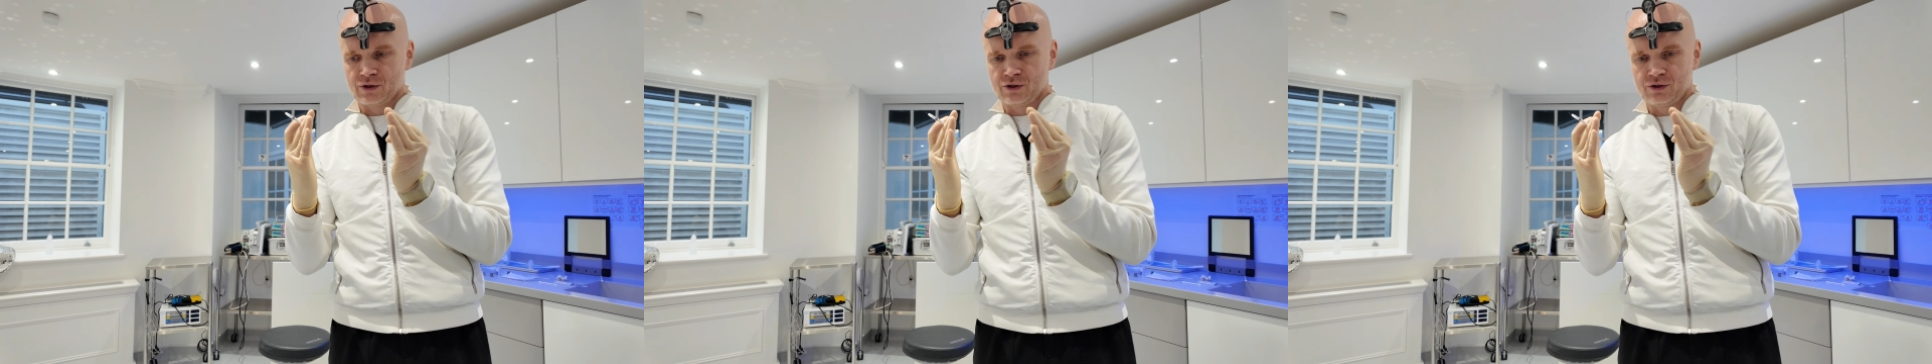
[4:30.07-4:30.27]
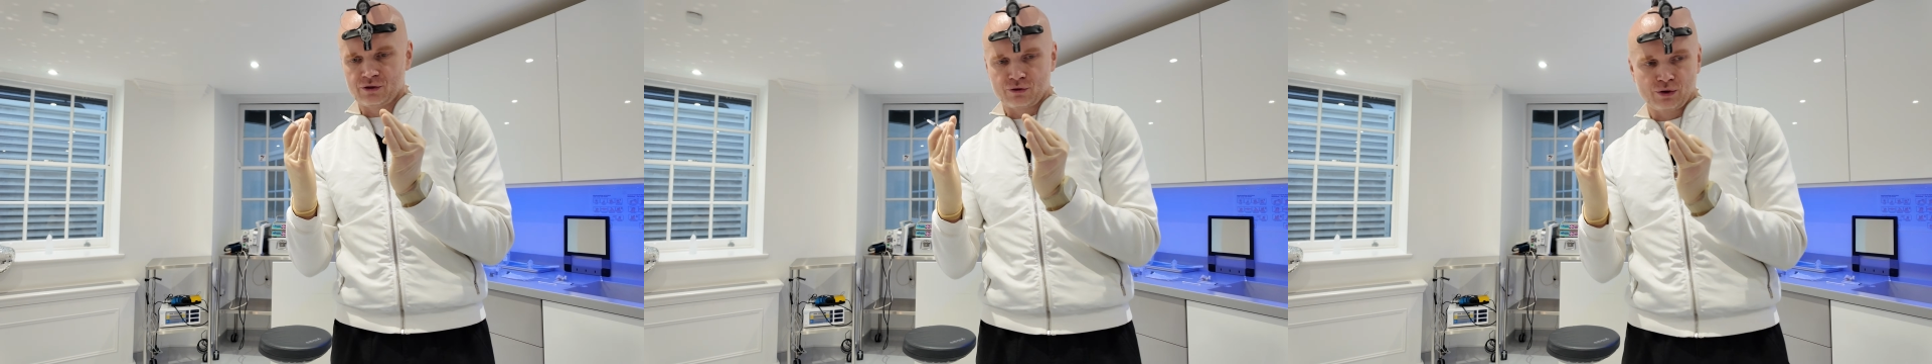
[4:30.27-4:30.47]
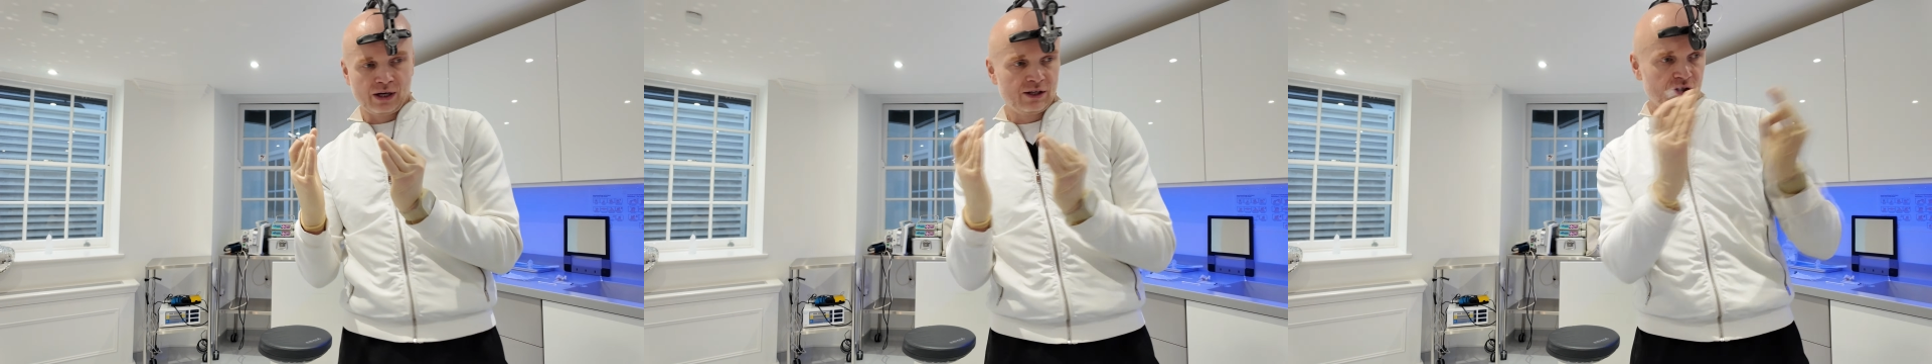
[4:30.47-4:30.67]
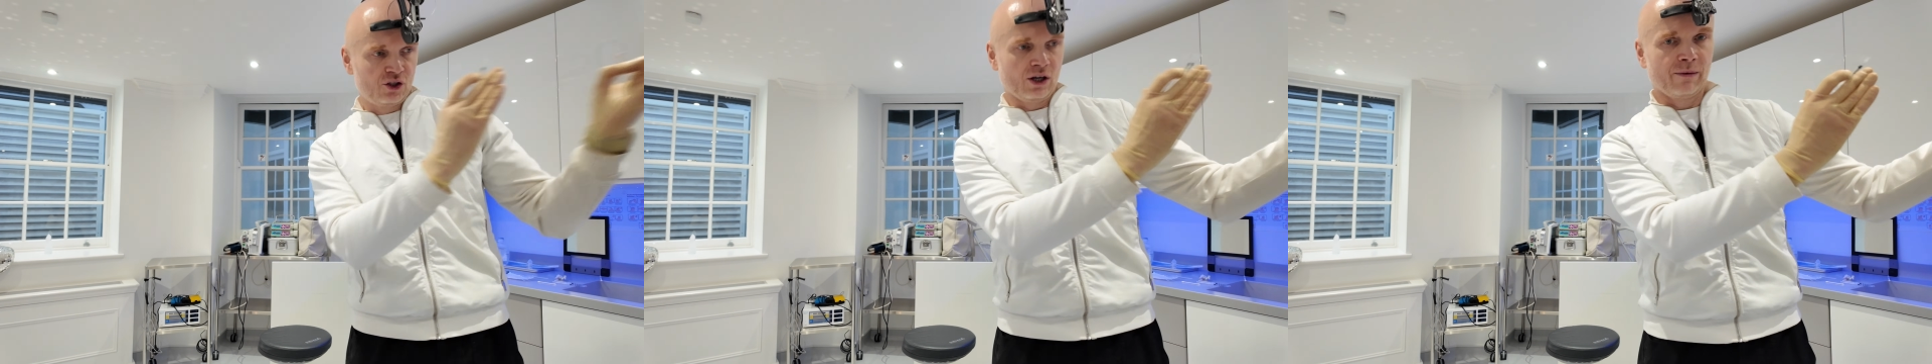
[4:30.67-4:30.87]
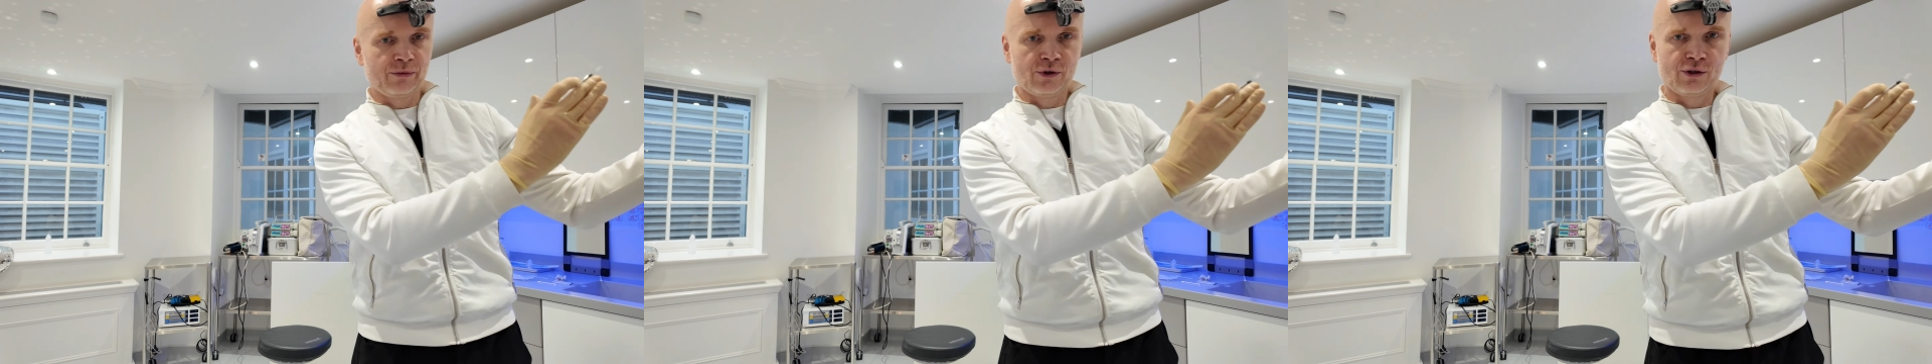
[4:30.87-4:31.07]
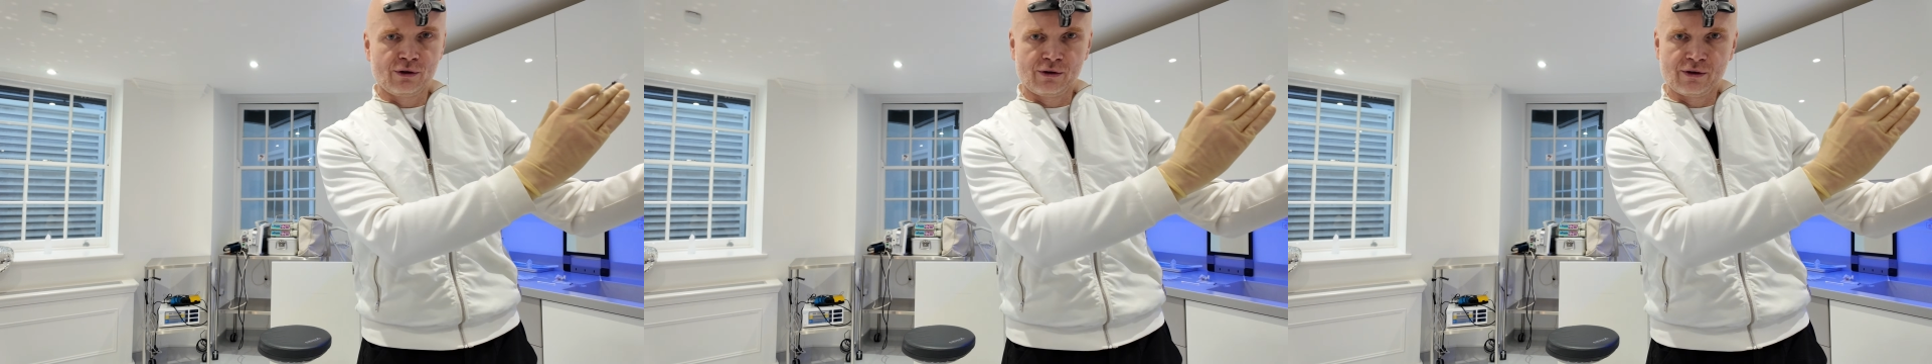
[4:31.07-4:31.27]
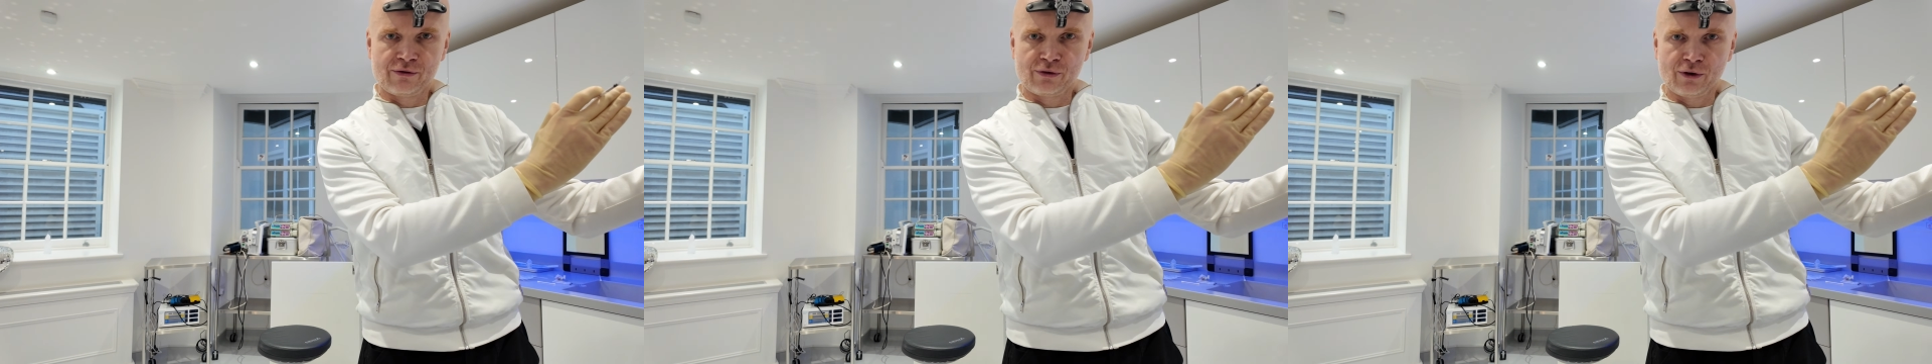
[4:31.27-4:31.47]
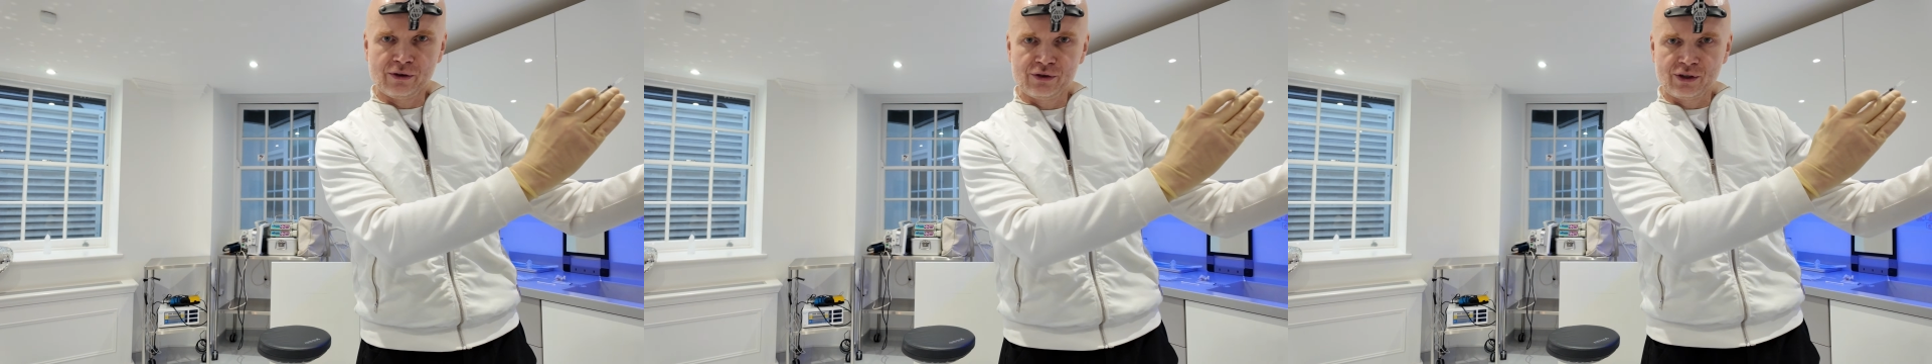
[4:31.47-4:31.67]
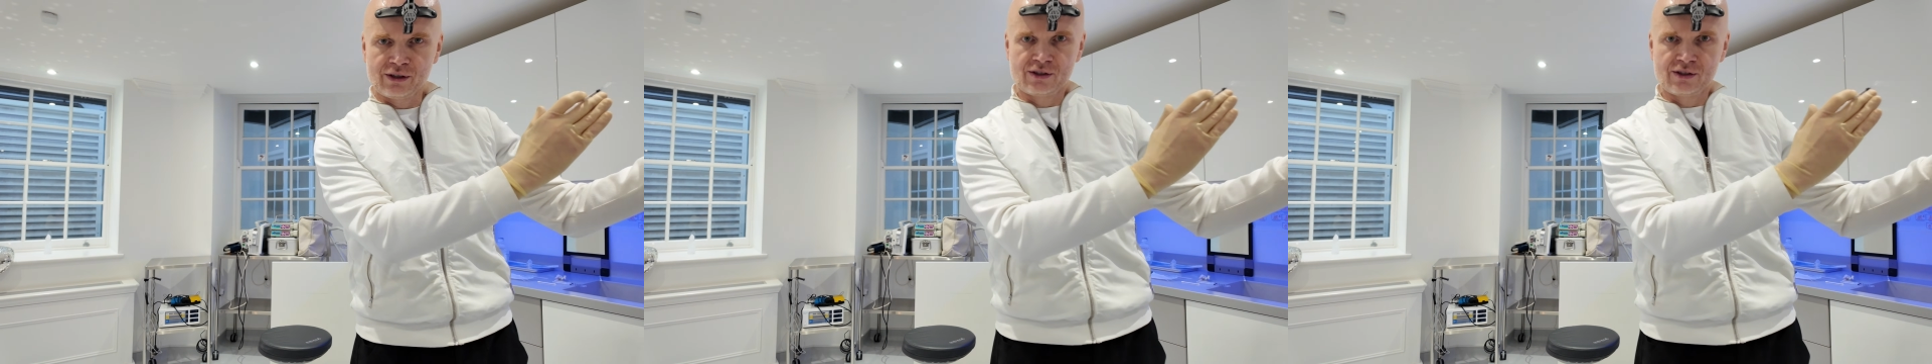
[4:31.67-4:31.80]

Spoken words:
this train jumps to the front